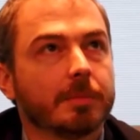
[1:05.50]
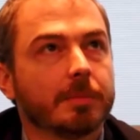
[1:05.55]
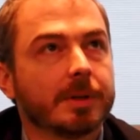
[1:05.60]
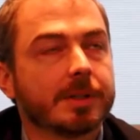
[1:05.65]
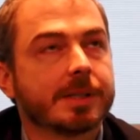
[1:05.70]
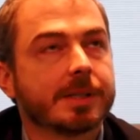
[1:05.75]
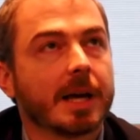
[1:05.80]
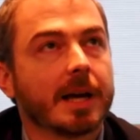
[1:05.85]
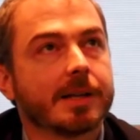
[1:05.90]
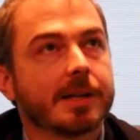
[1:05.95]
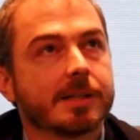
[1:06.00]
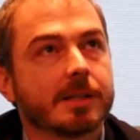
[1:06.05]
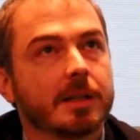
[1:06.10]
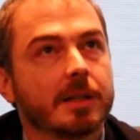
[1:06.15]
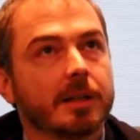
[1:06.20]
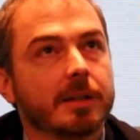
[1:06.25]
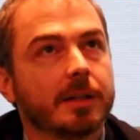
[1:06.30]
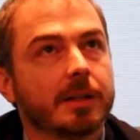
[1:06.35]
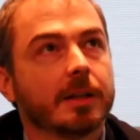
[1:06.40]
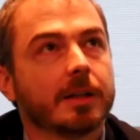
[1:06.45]

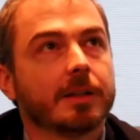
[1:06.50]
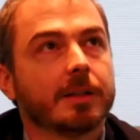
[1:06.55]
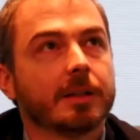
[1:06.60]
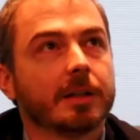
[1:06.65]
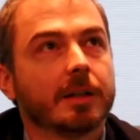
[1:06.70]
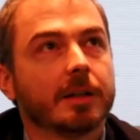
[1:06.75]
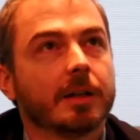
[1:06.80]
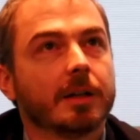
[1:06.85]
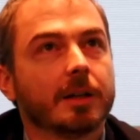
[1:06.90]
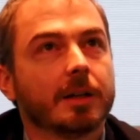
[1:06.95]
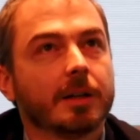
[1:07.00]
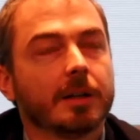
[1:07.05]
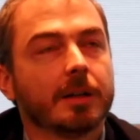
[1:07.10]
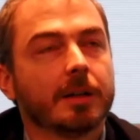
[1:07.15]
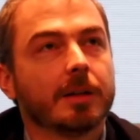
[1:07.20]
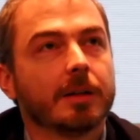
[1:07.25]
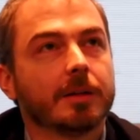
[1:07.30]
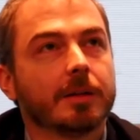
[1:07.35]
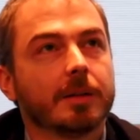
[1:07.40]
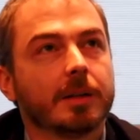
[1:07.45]
precisely the
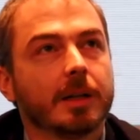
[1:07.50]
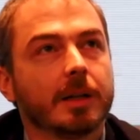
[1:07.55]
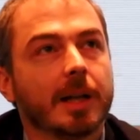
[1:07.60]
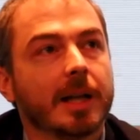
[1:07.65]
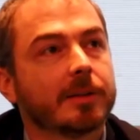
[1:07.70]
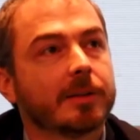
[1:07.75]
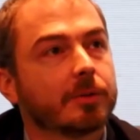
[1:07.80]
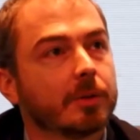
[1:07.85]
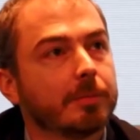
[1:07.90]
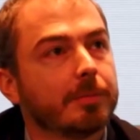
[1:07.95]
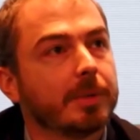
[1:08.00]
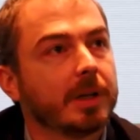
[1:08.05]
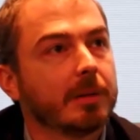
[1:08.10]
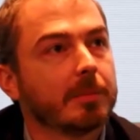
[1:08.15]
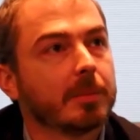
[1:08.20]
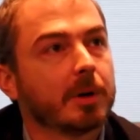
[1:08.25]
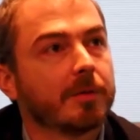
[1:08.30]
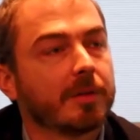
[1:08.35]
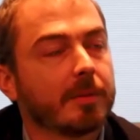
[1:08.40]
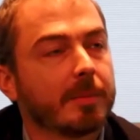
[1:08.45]
electron
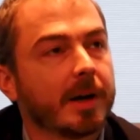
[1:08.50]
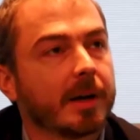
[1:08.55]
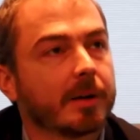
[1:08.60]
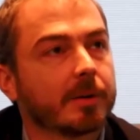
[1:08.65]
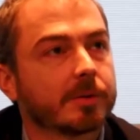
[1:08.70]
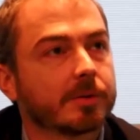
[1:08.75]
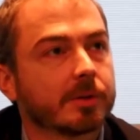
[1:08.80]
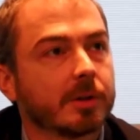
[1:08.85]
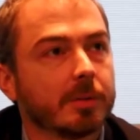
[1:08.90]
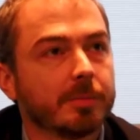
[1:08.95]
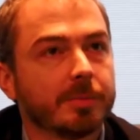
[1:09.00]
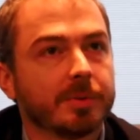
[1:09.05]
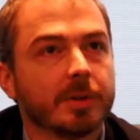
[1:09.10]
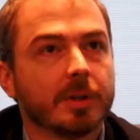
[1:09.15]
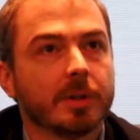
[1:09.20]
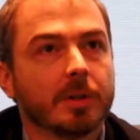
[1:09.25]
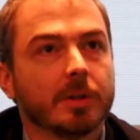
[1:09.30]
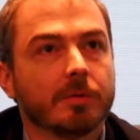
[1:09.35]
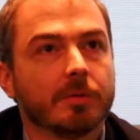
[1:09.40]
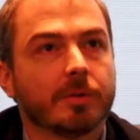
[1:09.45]
beam of a microscope
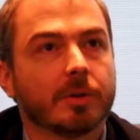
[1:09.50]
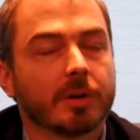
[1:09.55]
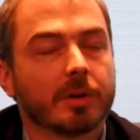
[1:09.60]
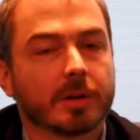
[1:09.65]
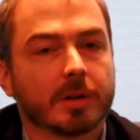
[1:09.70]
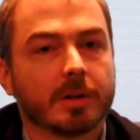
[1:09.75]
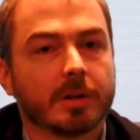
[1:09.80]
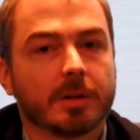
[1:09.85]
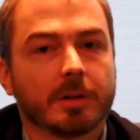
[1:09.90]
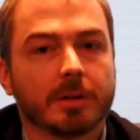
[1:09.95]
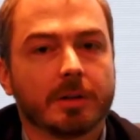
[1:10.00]
for